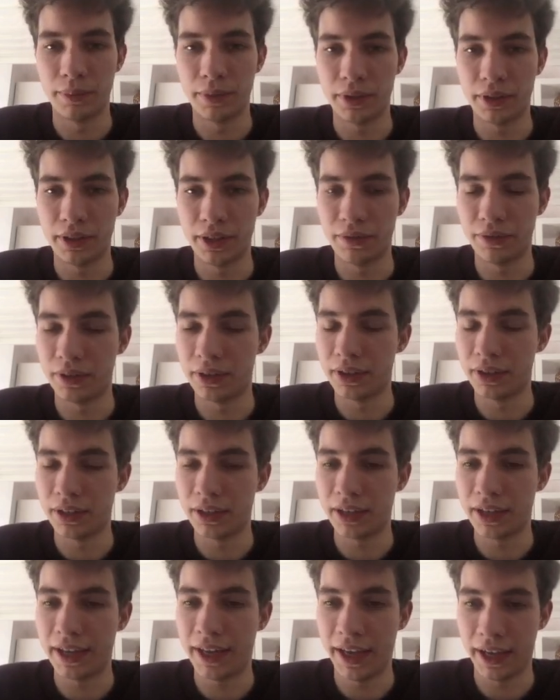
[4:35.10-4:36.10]
given
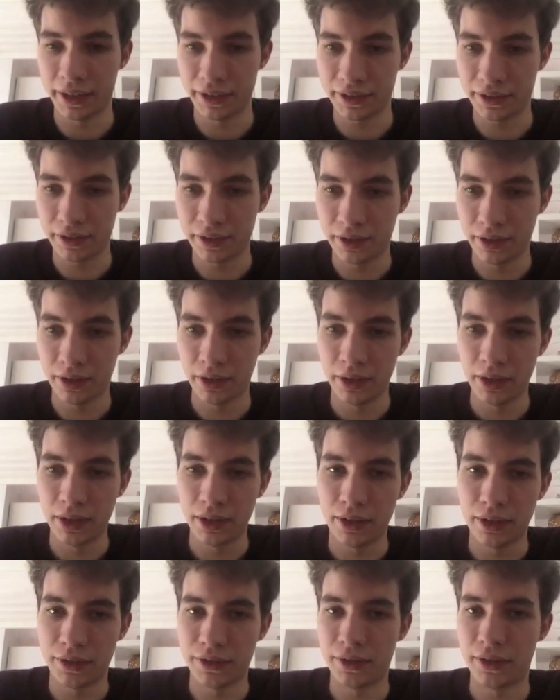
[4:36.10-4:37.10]
x.
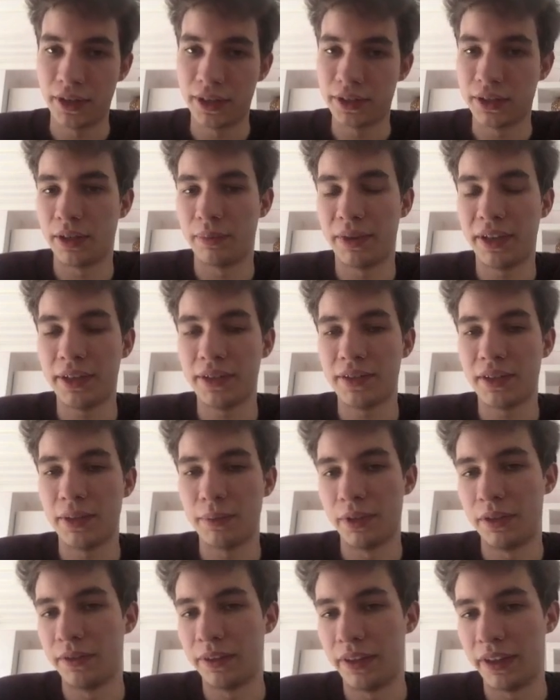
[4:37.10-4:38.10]
So there's a dependency
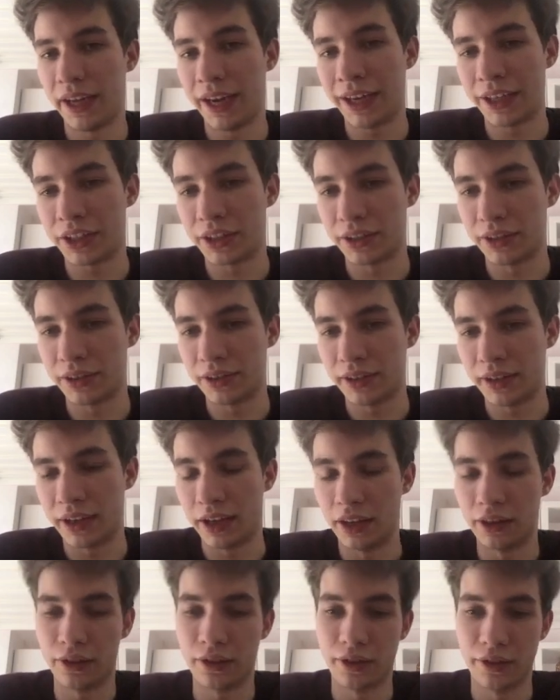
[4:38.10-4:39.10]
between the actions
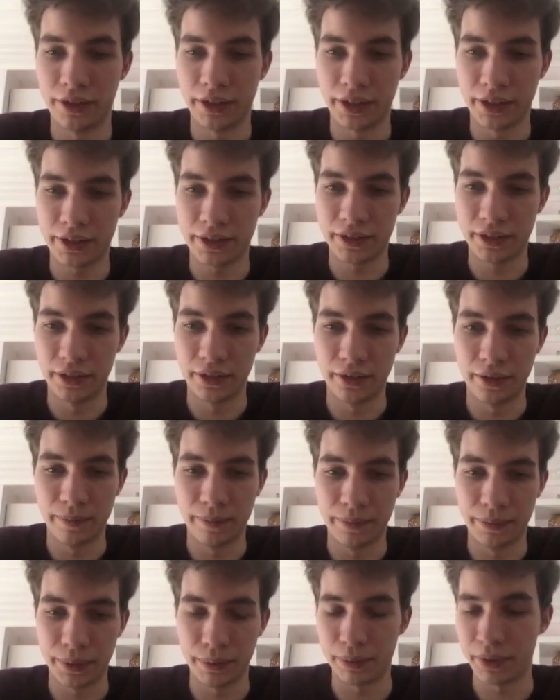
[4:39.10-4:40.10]
and the contexts here,
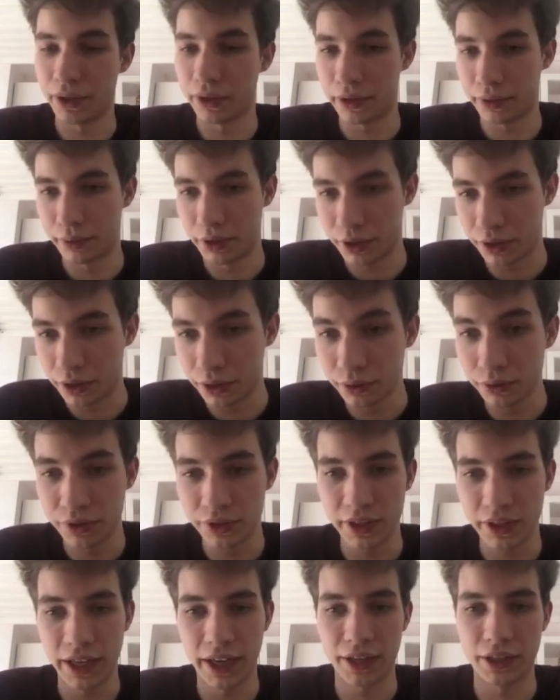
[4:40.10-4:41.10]
because we choose
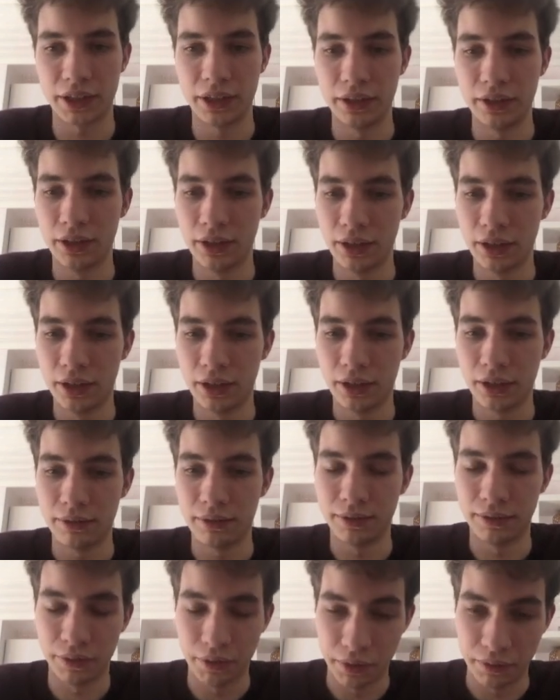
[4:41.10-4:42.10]
the action
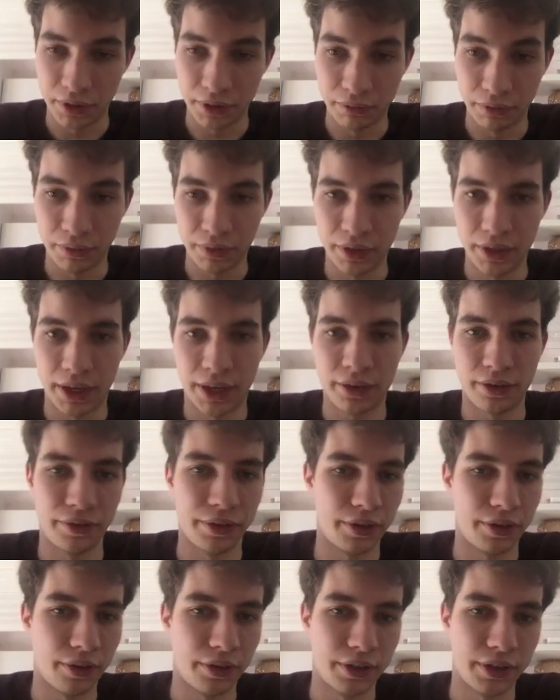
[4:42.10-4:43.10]
with regard of
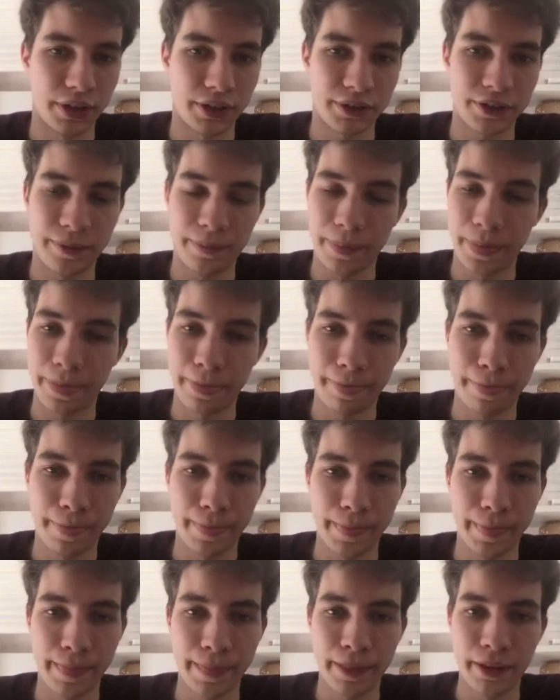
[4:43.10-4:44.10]
the context.
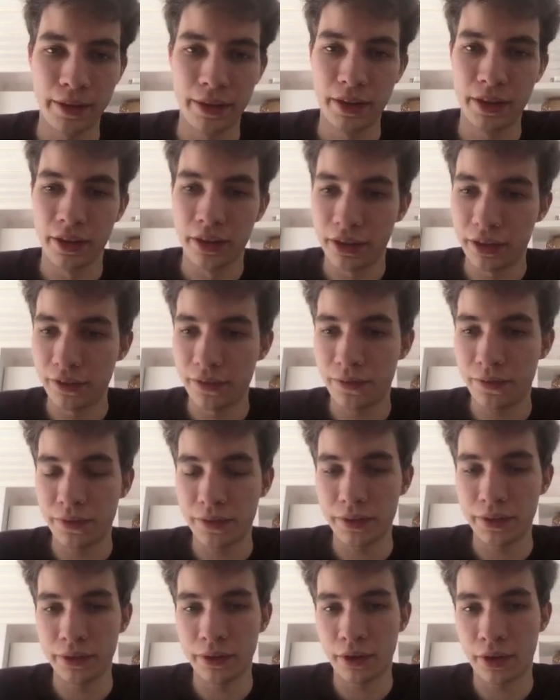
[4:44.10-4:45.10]
If
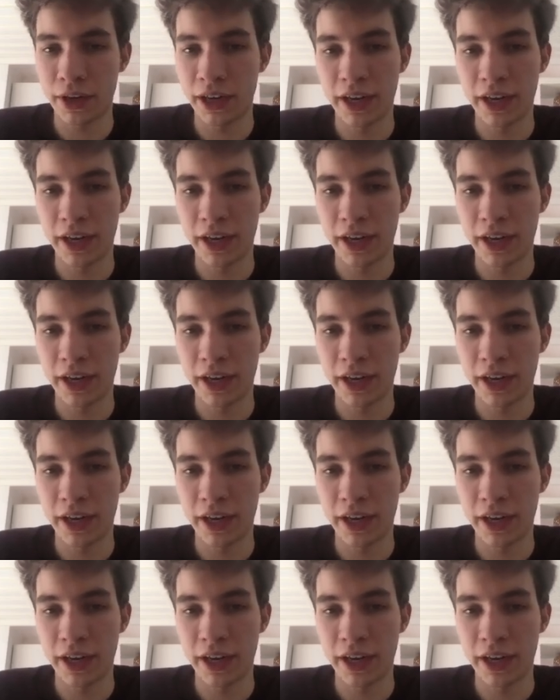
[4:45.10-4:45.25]
your